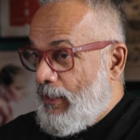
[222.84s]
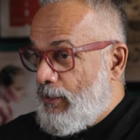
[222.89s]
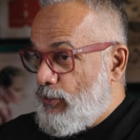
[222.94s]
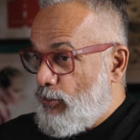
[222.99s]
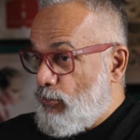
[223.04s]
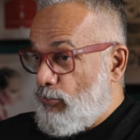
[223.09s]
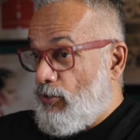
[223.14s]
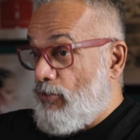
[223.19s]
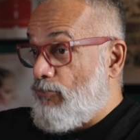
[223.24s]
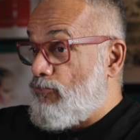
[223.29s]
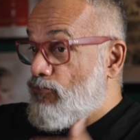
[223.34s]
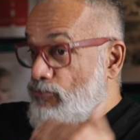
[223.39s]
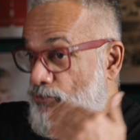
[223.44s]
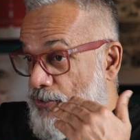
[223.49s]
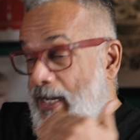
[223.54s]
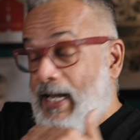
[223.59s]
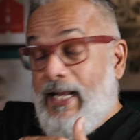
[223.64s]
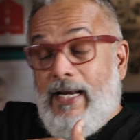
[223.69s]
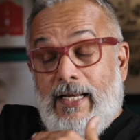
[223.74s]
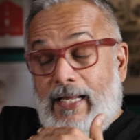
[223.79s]
to the
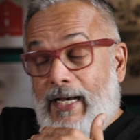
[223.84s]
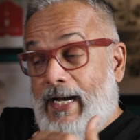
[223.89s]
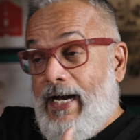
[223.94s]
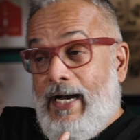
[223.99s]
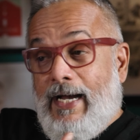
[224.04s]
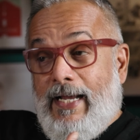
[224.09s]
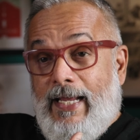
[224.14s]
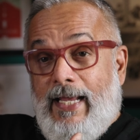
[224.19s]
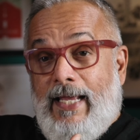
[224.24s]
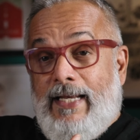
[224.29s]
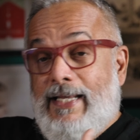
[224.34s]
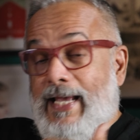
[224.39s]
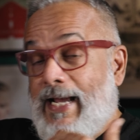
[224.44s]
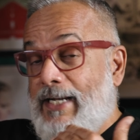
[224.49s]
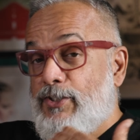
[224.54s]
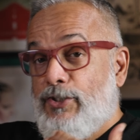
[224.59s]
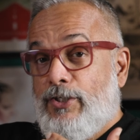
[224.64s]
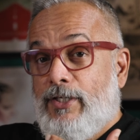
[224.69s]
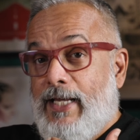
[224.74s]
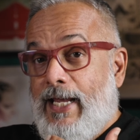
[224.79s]
real high-end
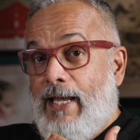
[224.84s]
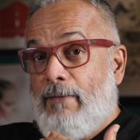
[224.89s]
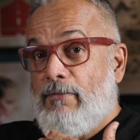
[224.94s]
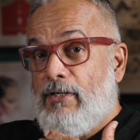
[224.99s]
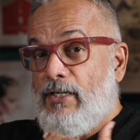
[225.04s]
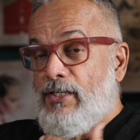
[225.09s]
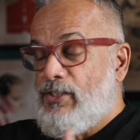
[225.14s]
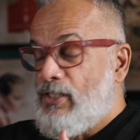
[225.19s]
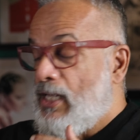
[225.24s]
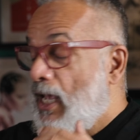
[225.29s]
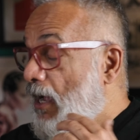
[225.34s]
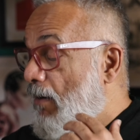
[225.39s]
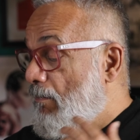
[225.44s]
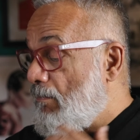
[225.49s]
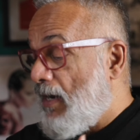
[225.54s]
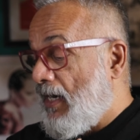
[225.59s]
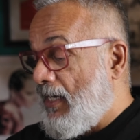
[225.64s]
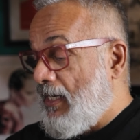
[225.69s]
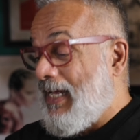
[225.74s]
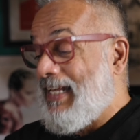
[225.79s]
action cameras,
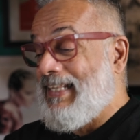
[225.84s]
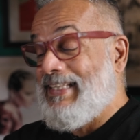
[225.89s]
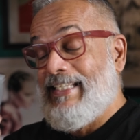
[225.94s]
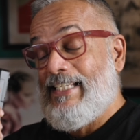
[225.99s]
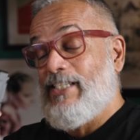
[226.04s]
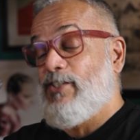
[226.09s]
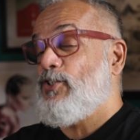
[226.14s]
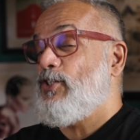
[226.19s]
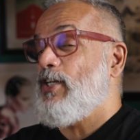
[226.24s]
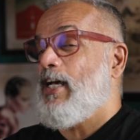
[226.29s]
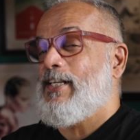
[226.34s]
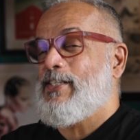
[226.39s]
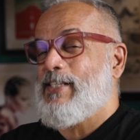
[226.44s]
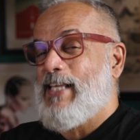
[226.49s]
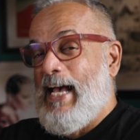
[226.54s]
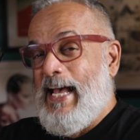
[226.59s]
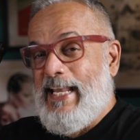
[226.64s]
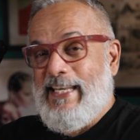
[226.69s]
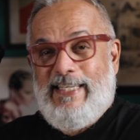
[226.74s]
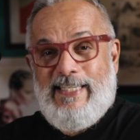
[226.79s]
but this does
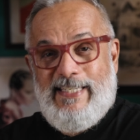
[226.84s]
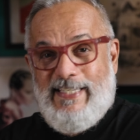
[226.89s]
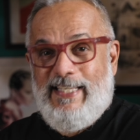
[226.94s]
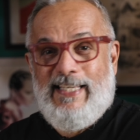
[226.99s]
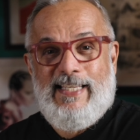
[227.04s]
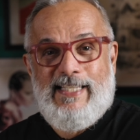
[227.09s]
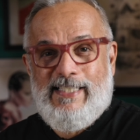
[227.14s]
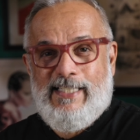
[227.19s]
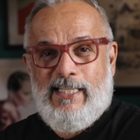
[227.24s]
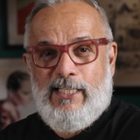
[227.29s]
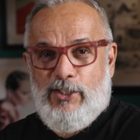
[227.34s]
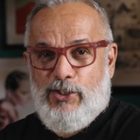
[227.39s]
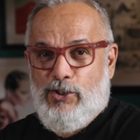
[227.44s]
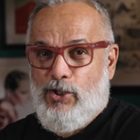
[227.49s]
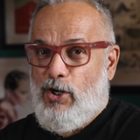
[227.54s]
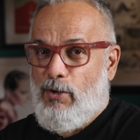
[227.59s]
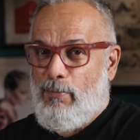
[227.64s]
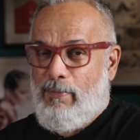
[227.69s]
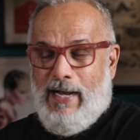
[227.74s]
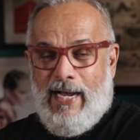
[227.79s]
a decent
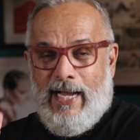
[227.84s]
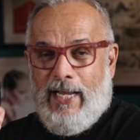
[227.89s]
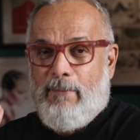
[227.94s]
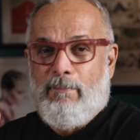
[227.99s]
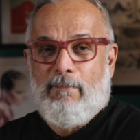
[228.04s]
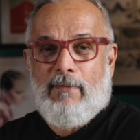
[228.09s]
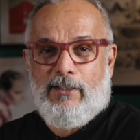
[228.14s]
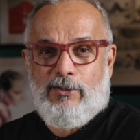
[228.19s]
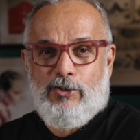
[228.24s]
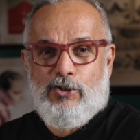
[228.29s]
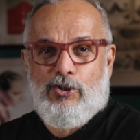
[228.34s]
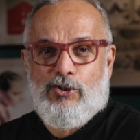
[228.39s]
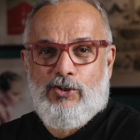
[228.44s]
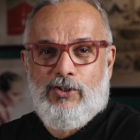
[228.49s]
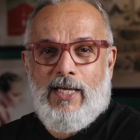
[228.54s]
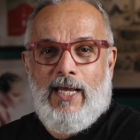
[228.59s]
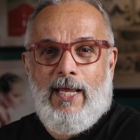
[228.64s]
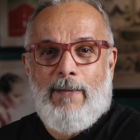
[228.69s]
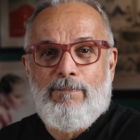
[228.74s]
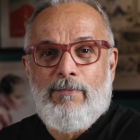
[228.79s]
job, I must
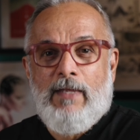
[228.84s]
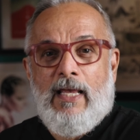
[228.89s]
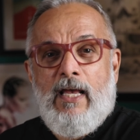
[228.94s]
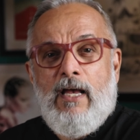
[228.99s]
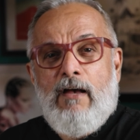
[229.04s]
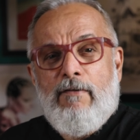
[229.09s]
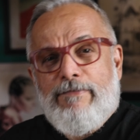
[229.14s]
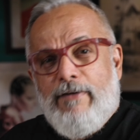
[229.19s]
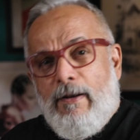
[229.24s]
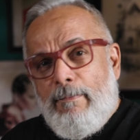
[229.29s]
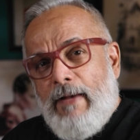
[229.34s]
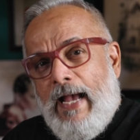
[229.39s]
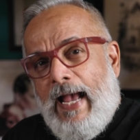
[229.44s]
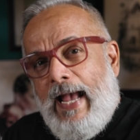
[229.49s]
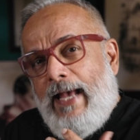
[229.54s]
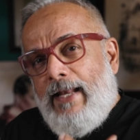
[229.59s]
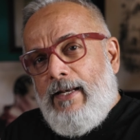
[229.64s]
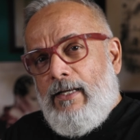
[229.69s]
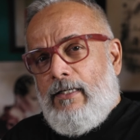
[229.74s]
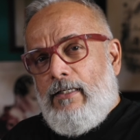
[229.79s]
say. From
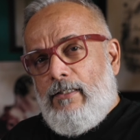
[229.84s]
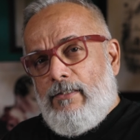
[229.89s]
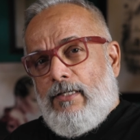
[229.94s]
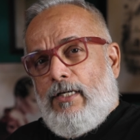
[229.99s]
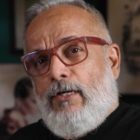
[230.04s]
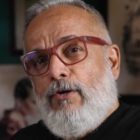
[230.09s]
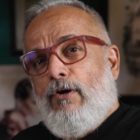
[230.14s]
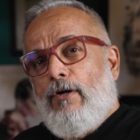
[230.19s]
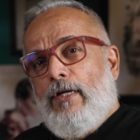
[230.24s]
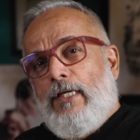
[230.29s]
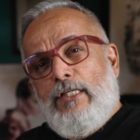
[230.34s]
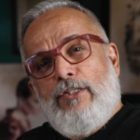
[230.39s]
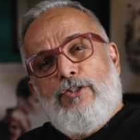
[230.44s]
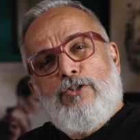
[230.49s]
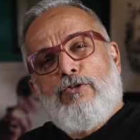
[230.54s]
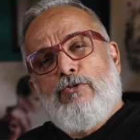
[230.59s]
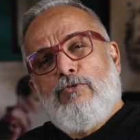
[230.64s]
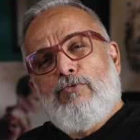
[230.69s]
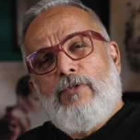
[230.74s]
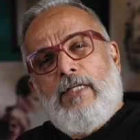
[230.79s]
handheld recording
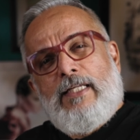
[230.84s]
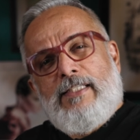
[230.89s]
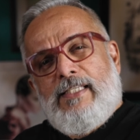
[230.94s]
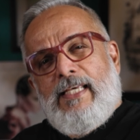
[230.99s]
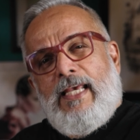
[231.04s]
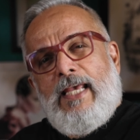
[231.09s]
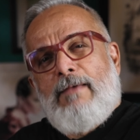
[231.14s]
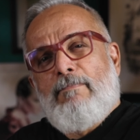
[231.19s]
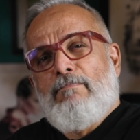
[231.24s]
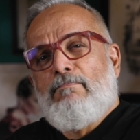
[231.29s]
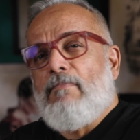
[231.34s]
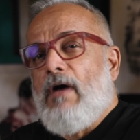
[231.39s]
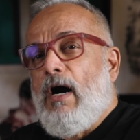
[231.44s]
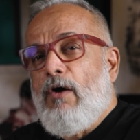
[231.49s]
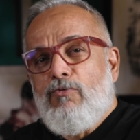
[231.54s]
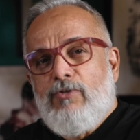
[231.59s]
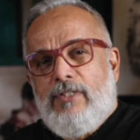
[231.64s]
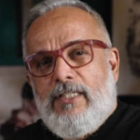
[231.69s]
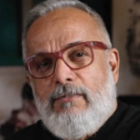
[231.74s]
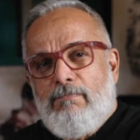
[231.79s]
to, let's say,
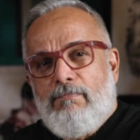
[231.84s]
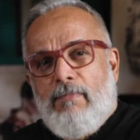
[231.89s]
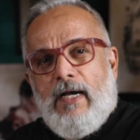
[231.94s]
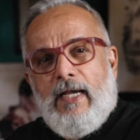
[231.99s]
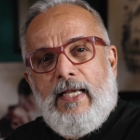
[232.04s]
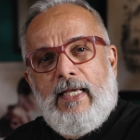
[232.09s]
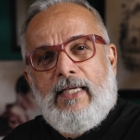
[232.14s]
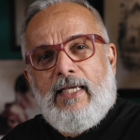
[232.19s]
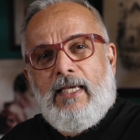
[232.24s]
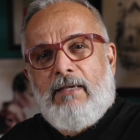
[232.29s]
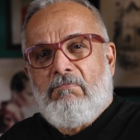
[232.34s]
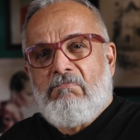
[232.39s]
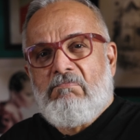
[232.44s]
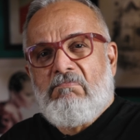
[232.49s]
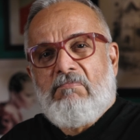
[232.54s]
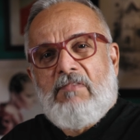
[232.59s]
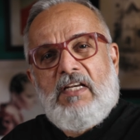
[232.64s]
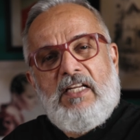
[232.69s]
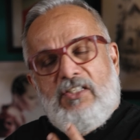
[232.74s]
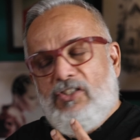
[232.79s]
mountain
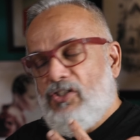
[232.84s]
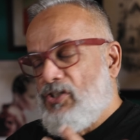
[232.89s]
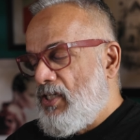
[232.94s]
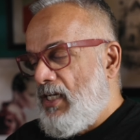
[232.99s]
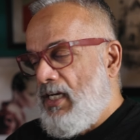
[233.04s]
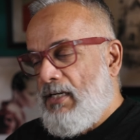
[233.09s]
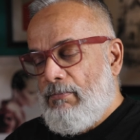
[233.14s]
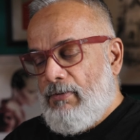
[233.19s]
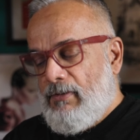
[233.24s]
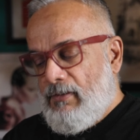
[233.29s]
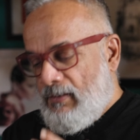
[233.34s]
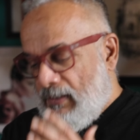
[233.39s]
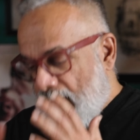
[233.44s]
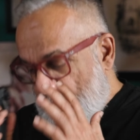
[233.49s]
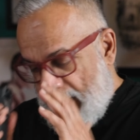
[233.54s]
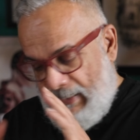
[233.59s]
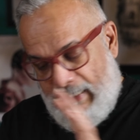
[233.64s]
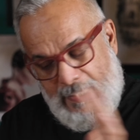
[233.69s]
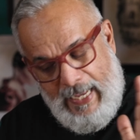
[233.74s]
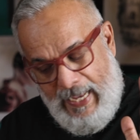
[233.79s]
biking, it's stable
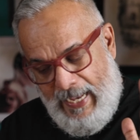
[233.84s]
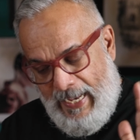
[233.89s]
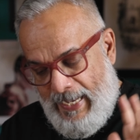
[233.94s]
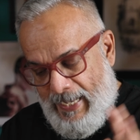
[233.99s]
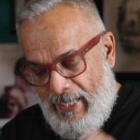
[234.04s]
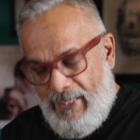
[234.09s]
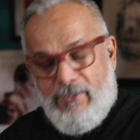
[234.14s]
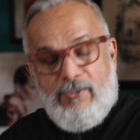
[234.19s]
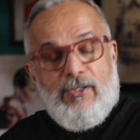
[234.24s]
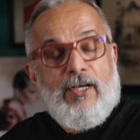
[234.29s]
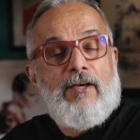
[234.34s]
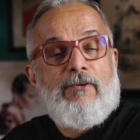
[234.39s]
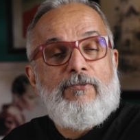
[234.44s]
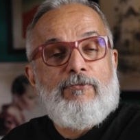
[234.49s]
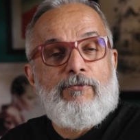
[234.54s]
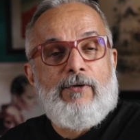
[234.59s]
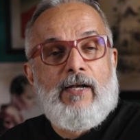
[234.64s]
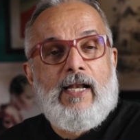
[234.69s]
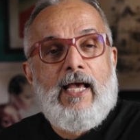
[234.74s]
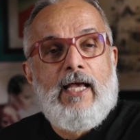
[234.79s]
and
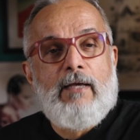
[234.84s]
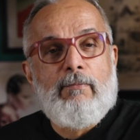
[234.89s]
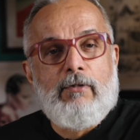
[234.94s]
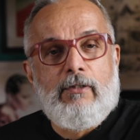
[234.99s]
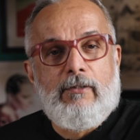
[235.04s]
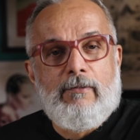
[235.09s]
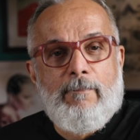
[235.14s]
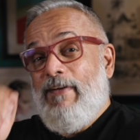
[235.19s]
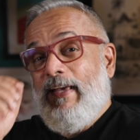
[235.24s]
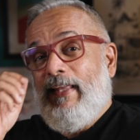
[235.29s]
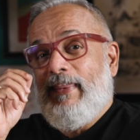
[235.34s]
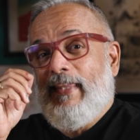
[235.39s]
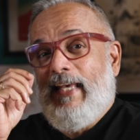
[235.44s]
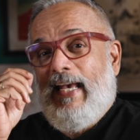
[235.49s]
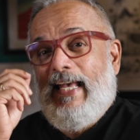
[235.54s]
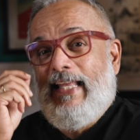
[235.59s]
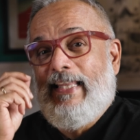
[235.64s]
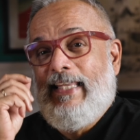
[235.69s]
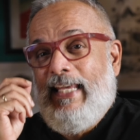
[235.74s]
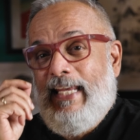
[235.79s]
reliable. With
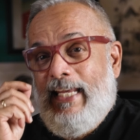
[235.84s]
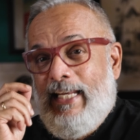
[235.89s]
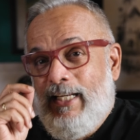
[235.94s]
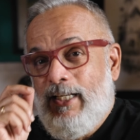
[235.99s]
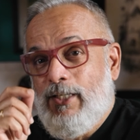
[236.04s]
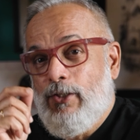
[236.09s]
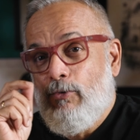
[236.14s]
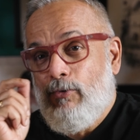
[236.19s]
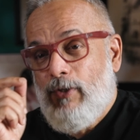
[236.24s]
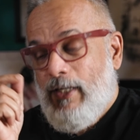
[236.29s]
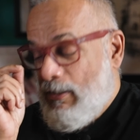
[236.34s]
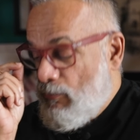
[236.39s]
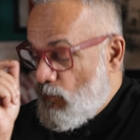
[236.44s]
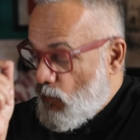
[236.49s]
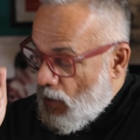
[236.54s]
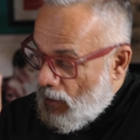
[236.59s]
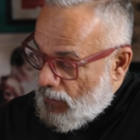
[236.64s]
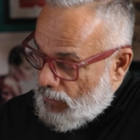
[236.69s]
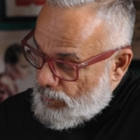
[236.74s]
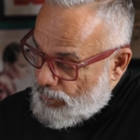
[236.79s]
the included
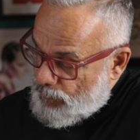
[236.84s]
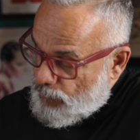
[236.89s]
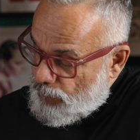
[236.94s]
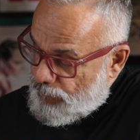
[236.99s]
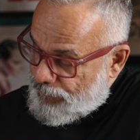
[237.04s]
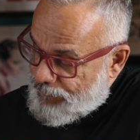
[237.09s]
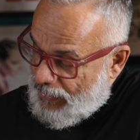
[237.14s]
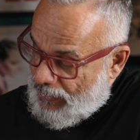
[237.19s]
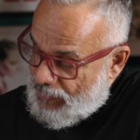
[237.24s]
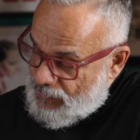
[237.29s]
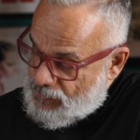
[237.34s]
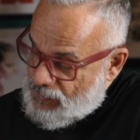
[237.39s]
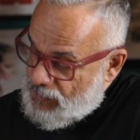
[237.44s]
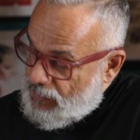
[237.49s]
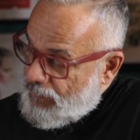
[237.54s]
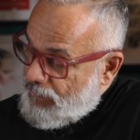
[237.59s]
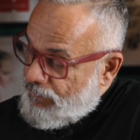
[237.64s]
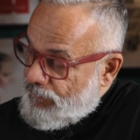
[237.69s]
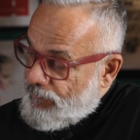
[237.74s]
waterproof case,